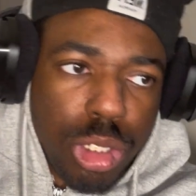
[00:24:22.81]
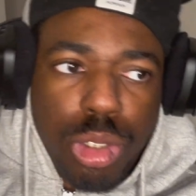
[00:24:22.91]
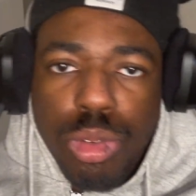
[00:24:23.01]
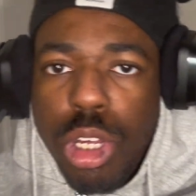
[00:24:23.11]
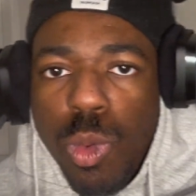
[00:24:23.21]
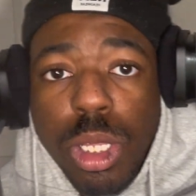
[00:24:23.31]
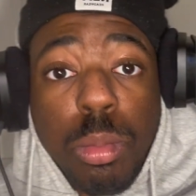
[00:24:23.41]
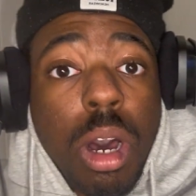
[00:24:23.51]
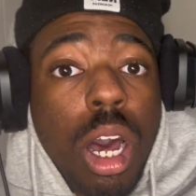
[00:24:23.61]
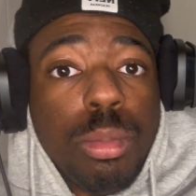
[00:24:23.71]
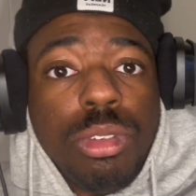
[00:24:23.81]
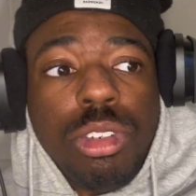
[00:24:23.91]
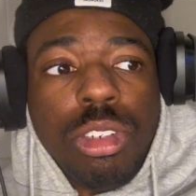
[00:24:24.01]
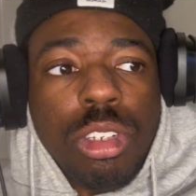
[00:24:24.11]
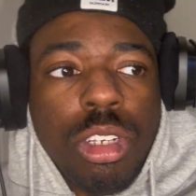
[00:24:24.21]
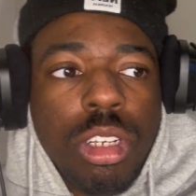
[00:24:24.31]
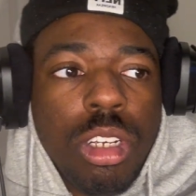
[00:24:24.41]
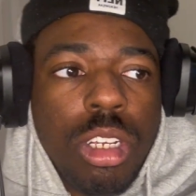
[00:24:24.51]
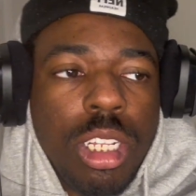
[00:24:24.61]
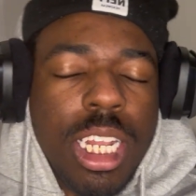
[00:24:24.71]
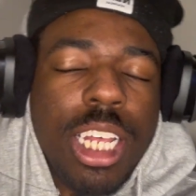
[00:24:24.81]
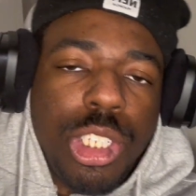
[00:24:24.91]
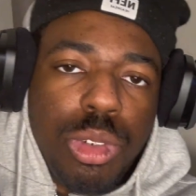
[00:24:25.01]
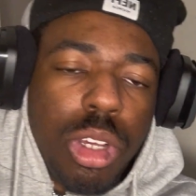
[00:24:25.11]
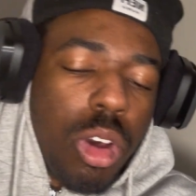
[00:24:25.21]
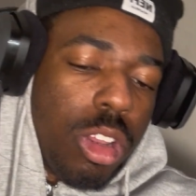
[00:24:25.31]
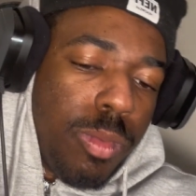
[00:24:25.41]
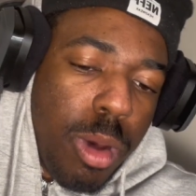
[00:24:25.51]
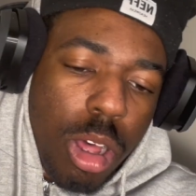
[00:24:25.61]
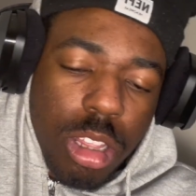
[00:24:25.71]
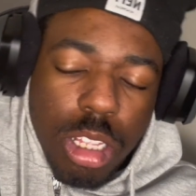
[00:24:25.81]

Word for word: Zuko and the pops, not Zuko. The pop.